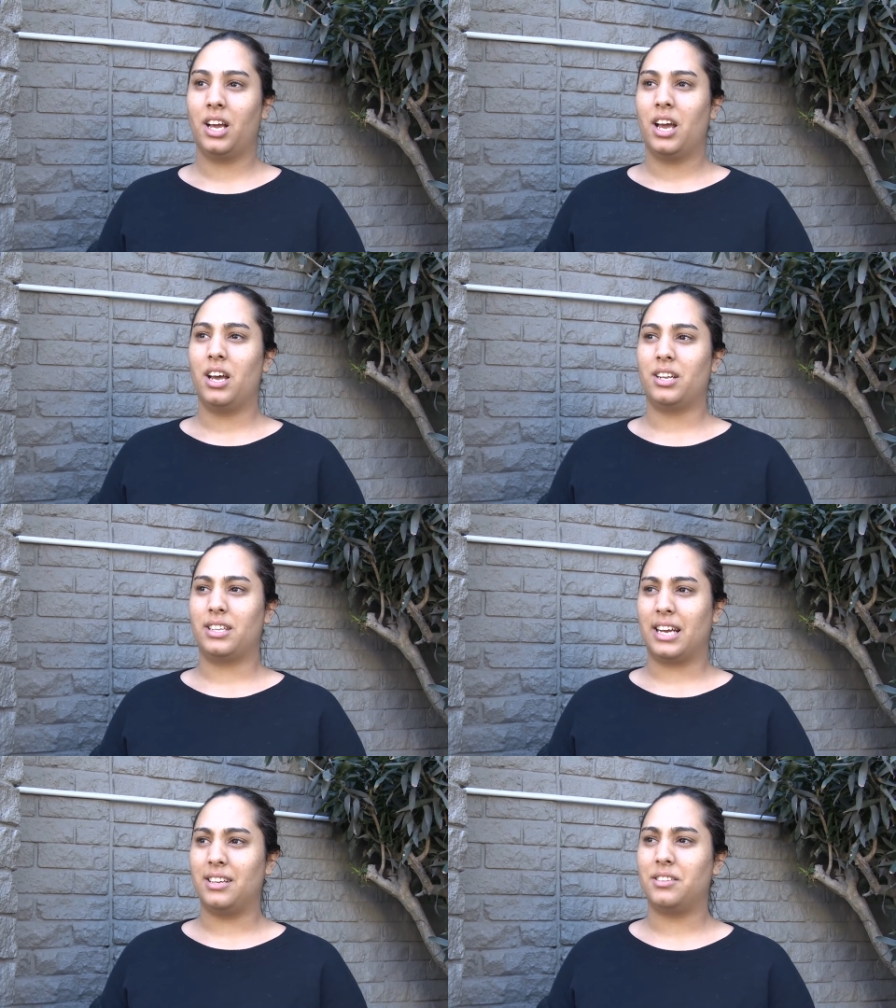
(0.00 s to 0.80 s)
It
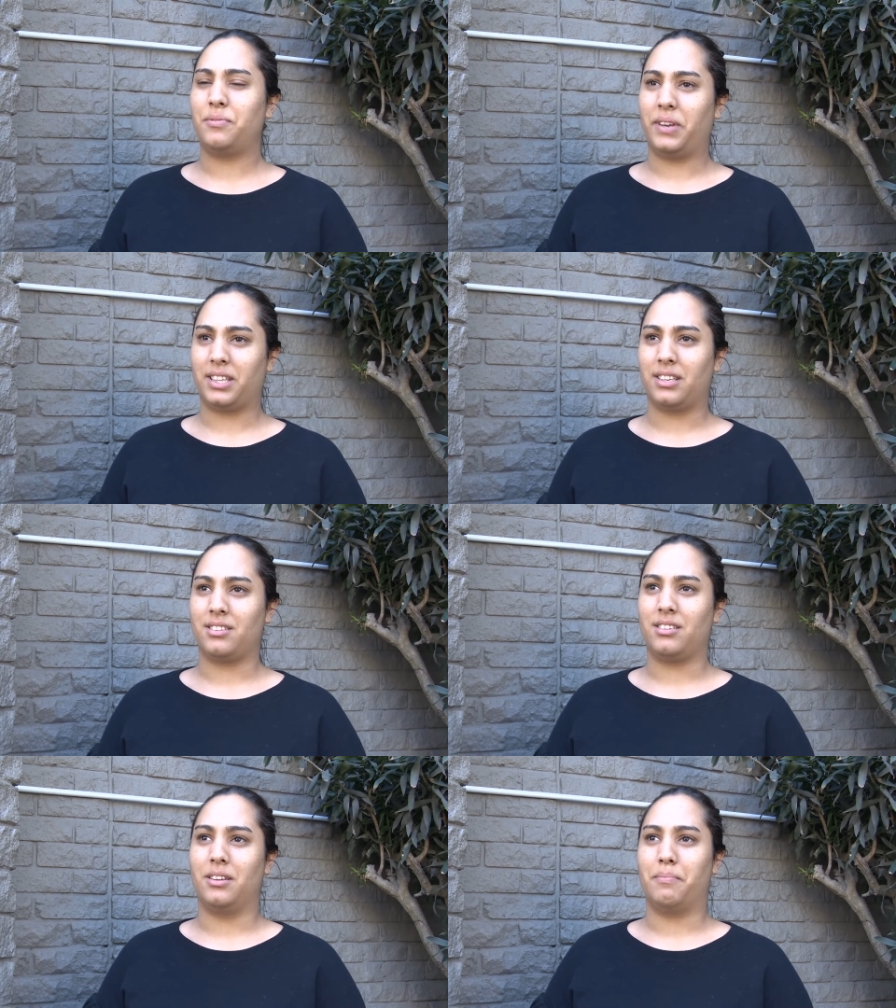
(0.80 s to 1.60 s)
does affect us
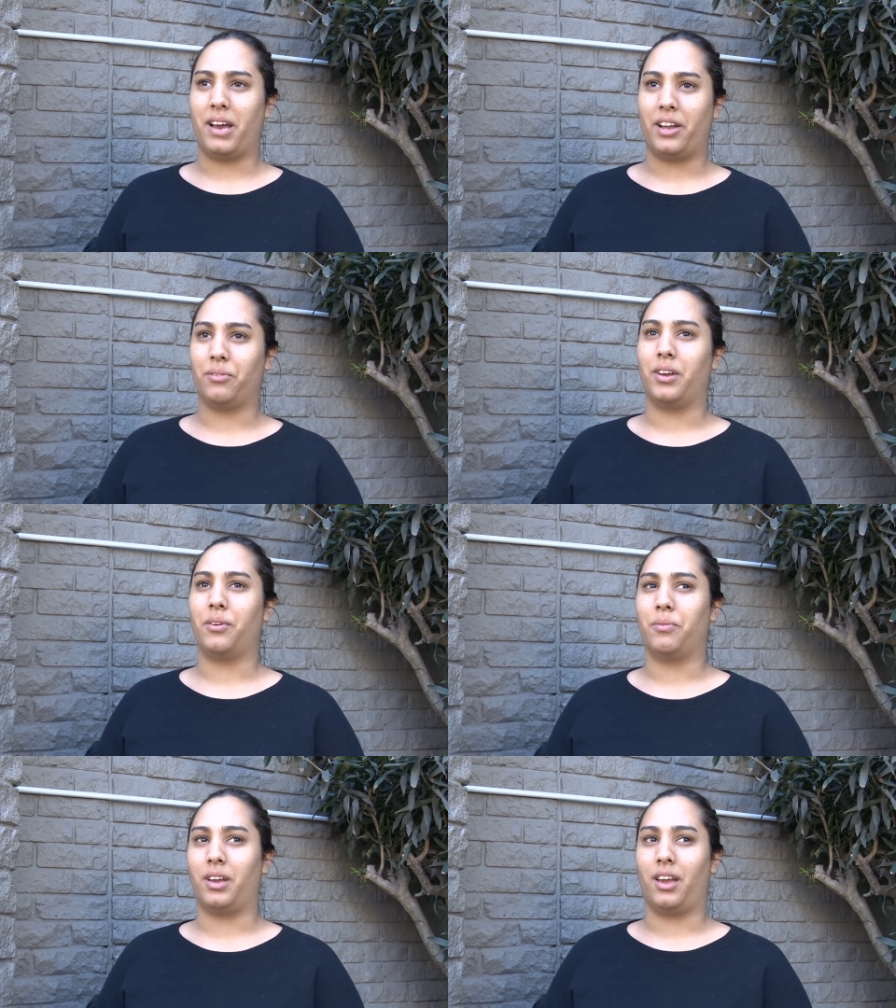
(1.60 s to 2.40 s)
in a bad way
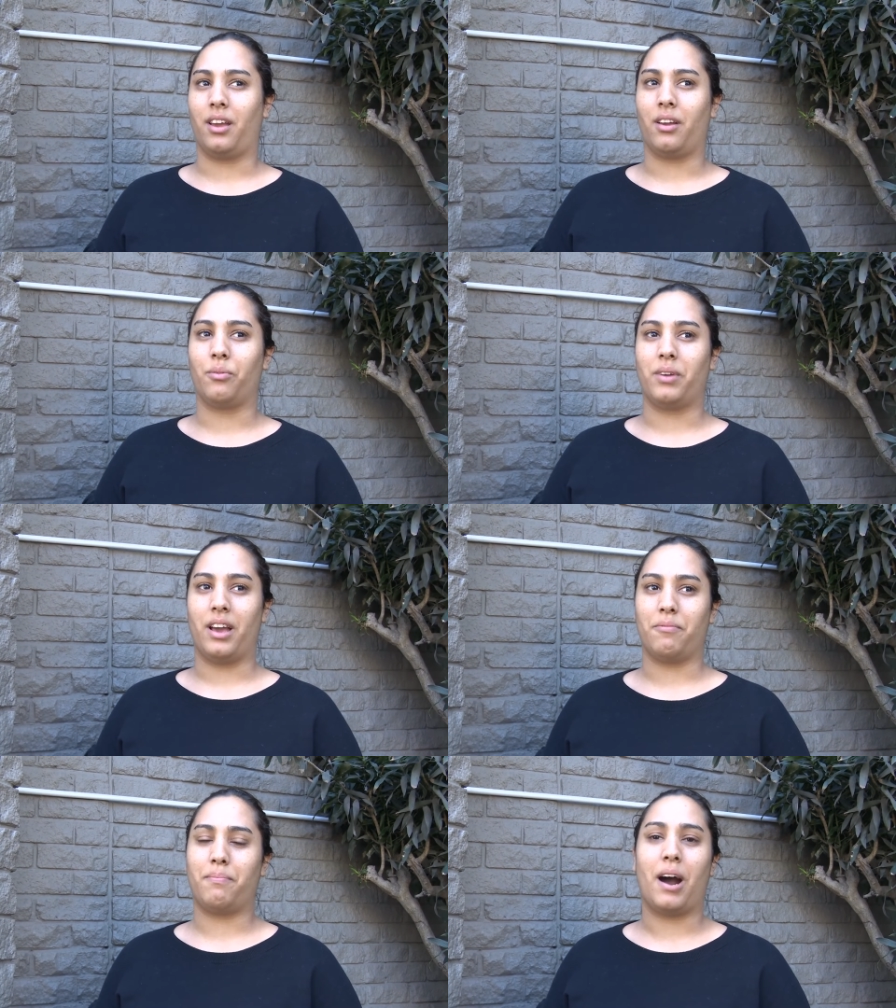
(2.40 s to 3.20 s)
where we
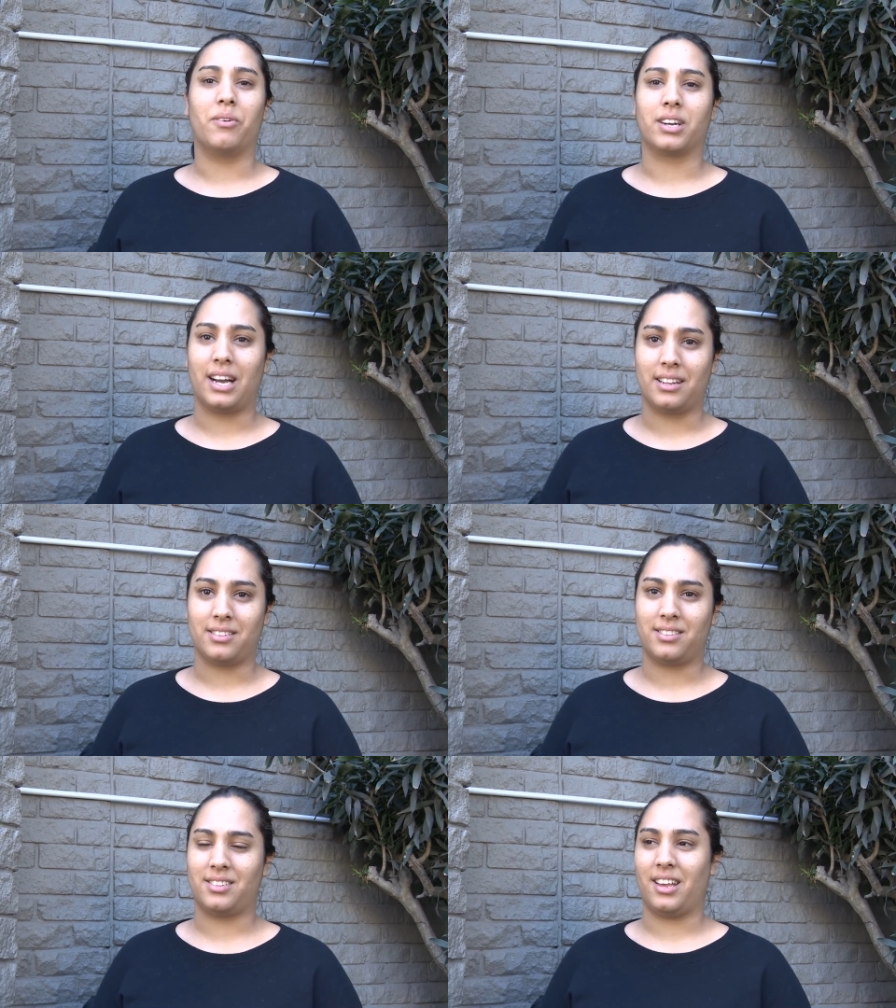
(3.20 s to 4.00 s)
have power
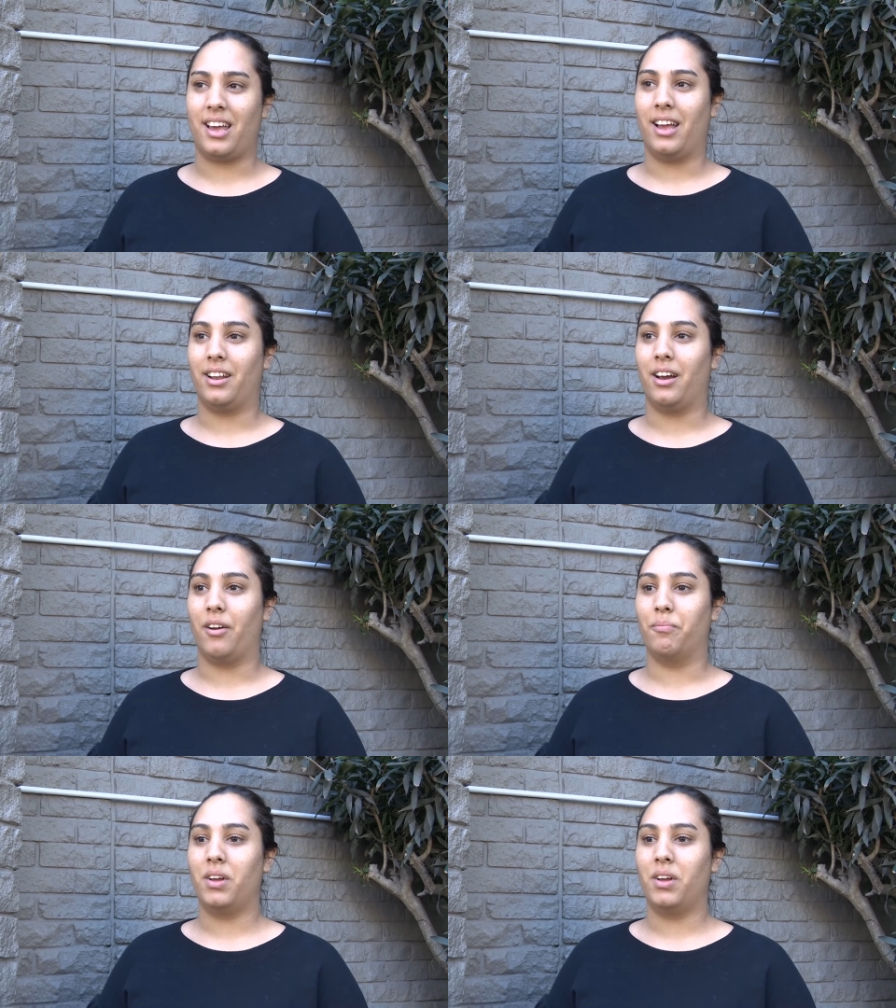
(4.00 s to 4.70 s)
cuts and um,